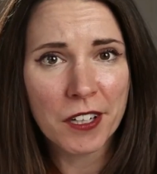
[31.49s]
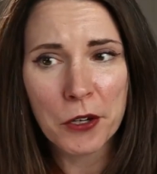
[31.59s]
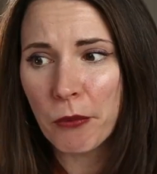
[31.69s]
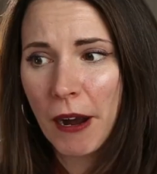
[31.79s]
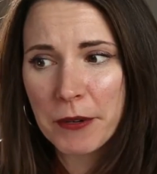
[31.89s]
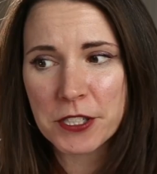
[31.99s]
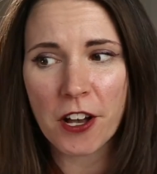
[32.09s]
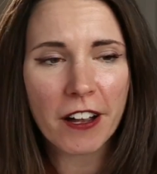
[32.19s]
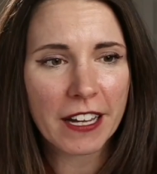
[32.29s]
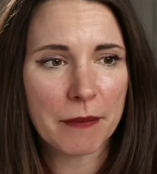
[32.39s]
why we're
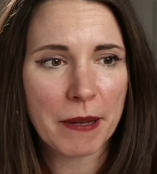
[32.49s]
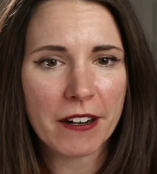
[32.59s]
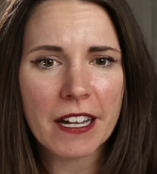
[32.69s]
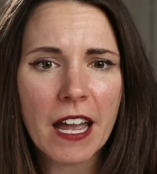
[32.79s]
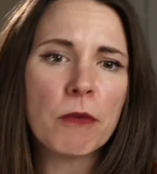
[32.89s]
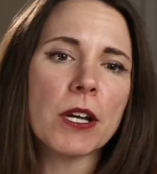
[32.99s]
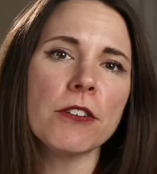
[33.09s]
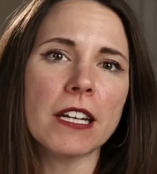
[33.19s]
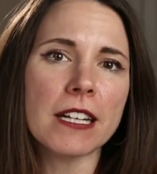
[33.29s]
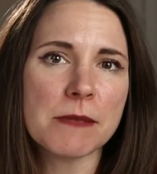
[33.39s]
talking about it, and what you
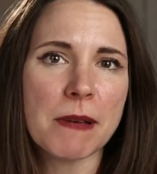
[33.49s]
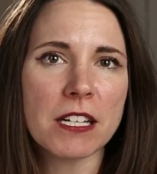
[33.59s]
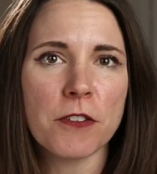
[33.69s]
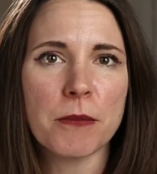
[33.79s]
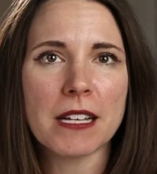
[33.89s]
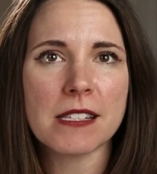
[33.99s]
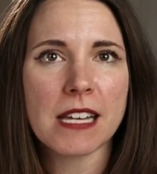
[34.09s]
can expect from us